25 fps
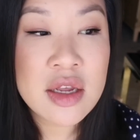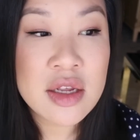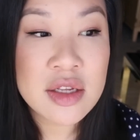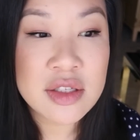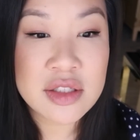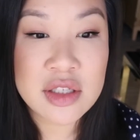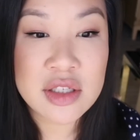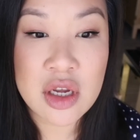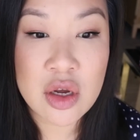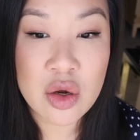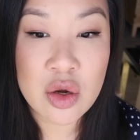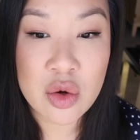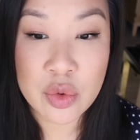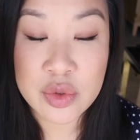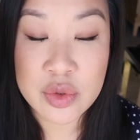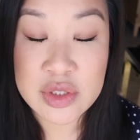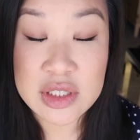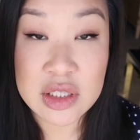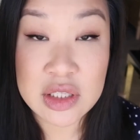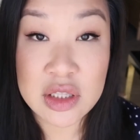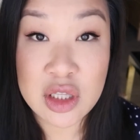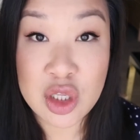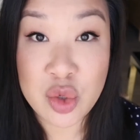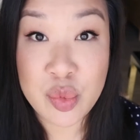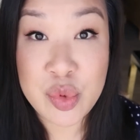so it was
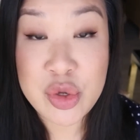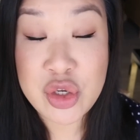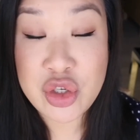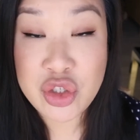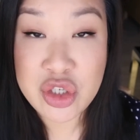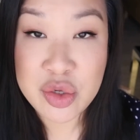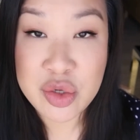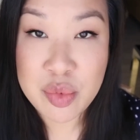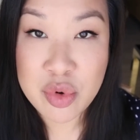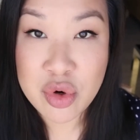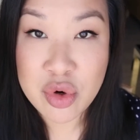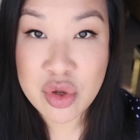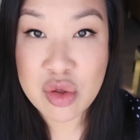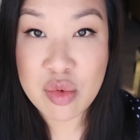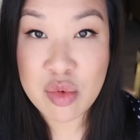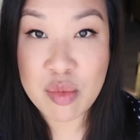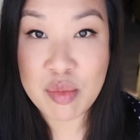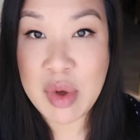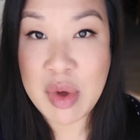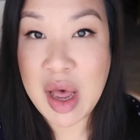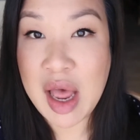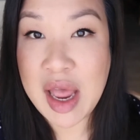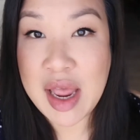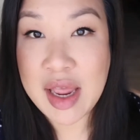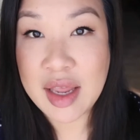like a little bit cheaper than
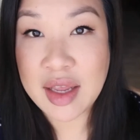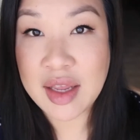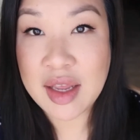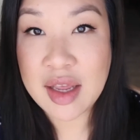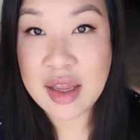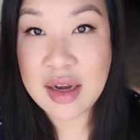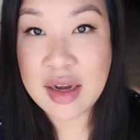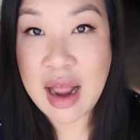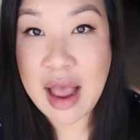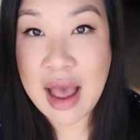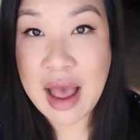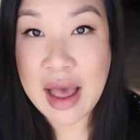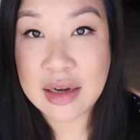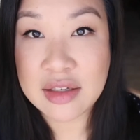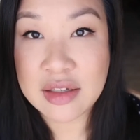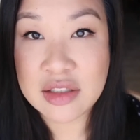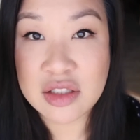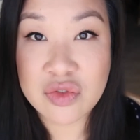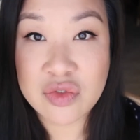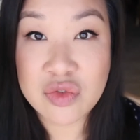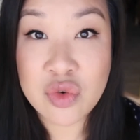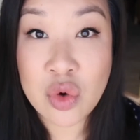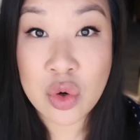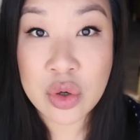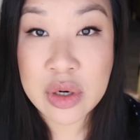buying it at
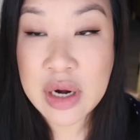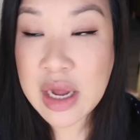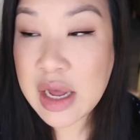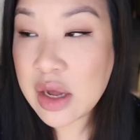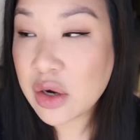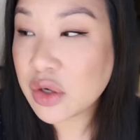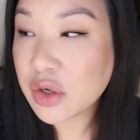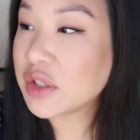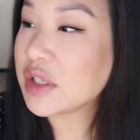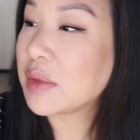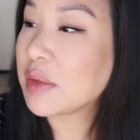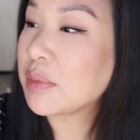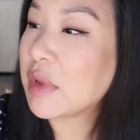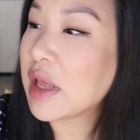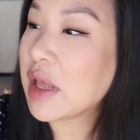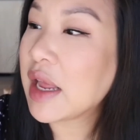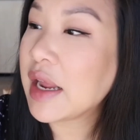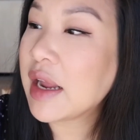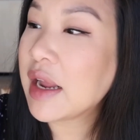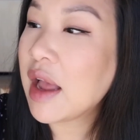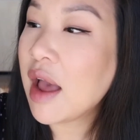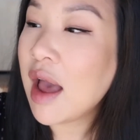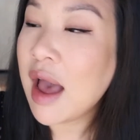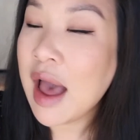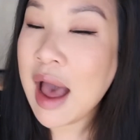Sephora or
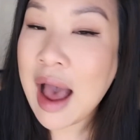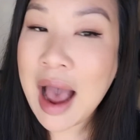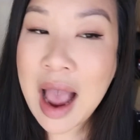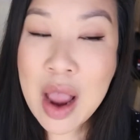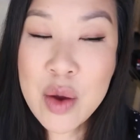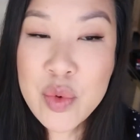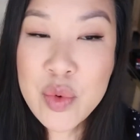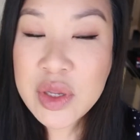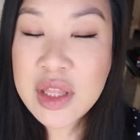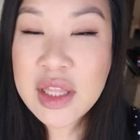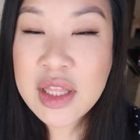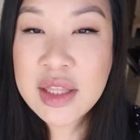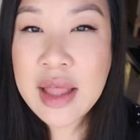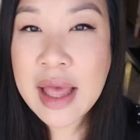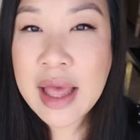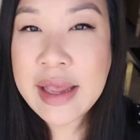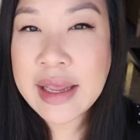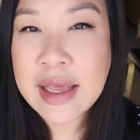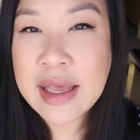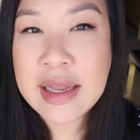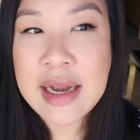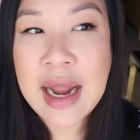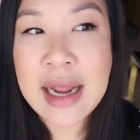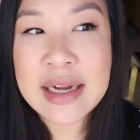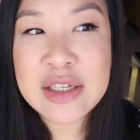something. I really
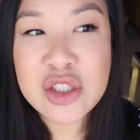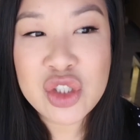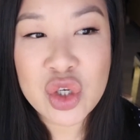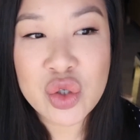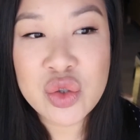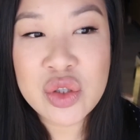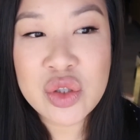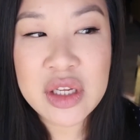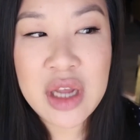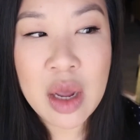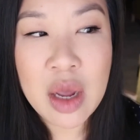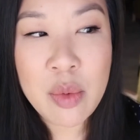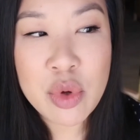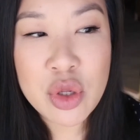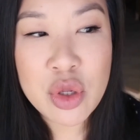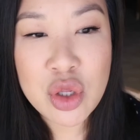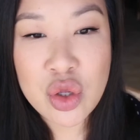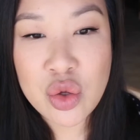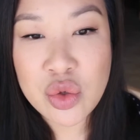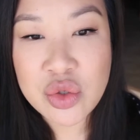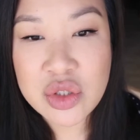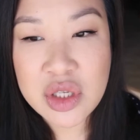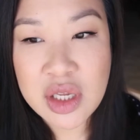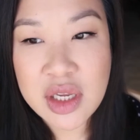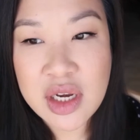like it. I don't think I would
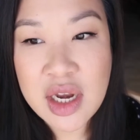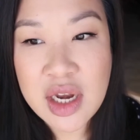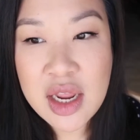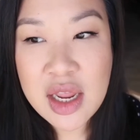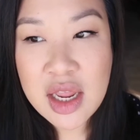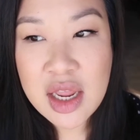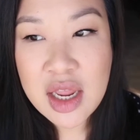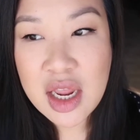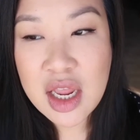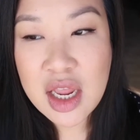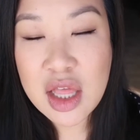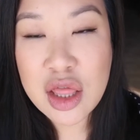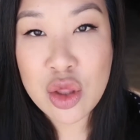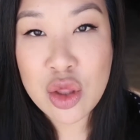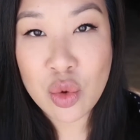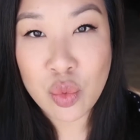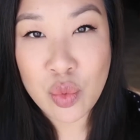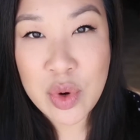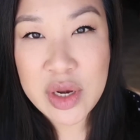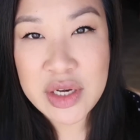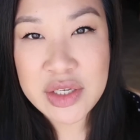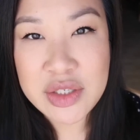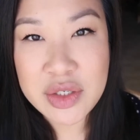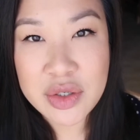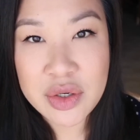use it in the
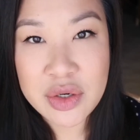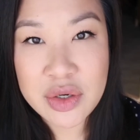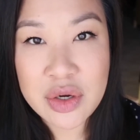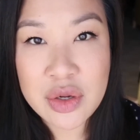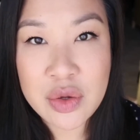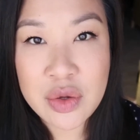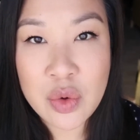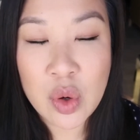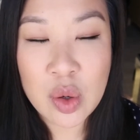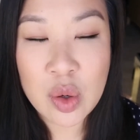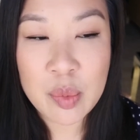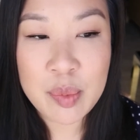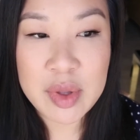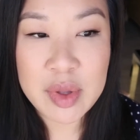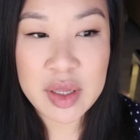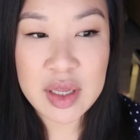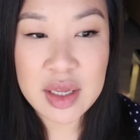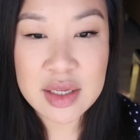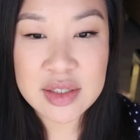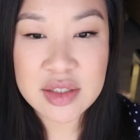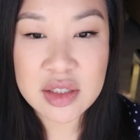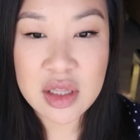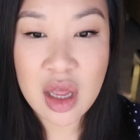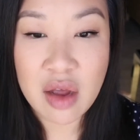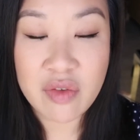winter in New York
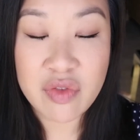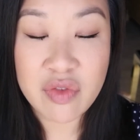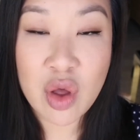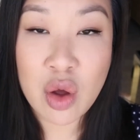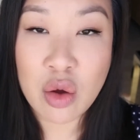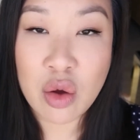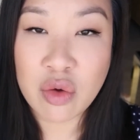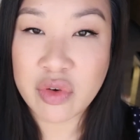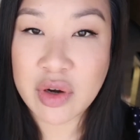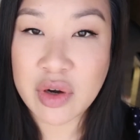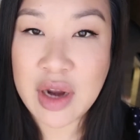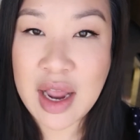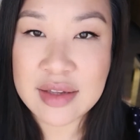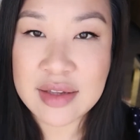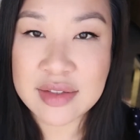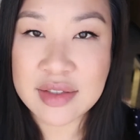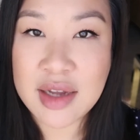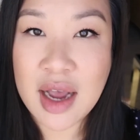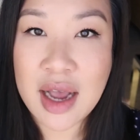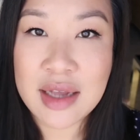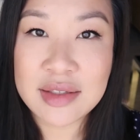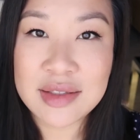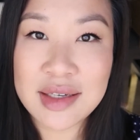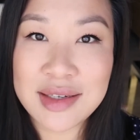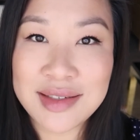because of the overcast
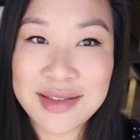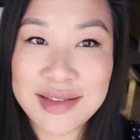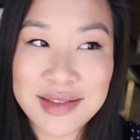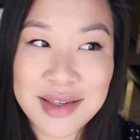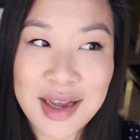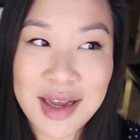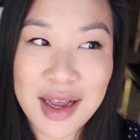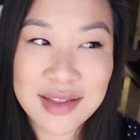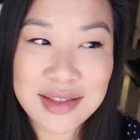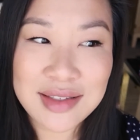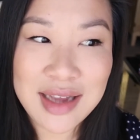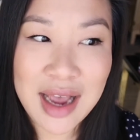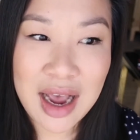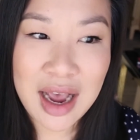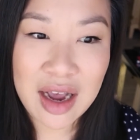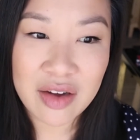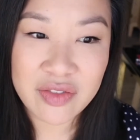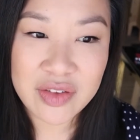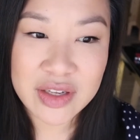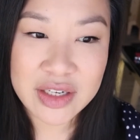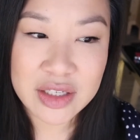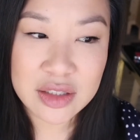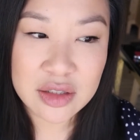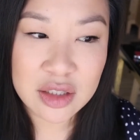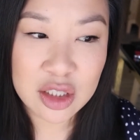skies. It does have
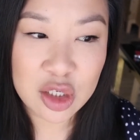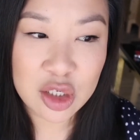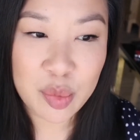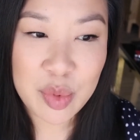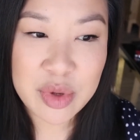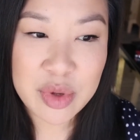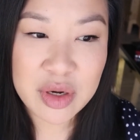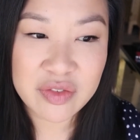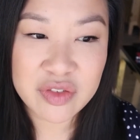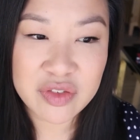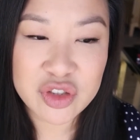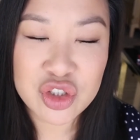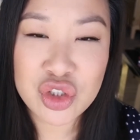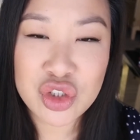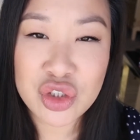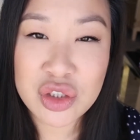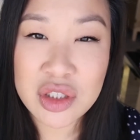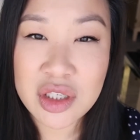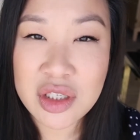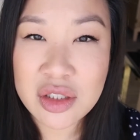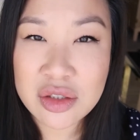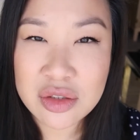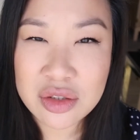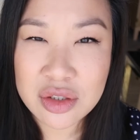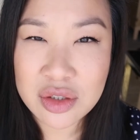like a little bit of a
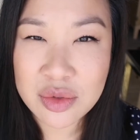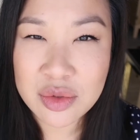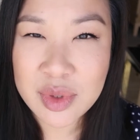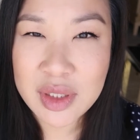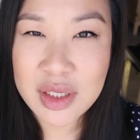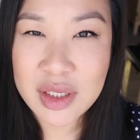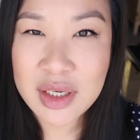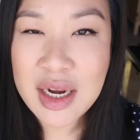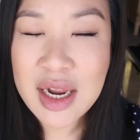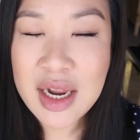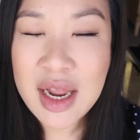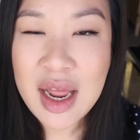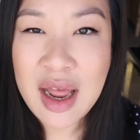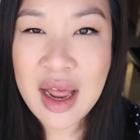sheen to it.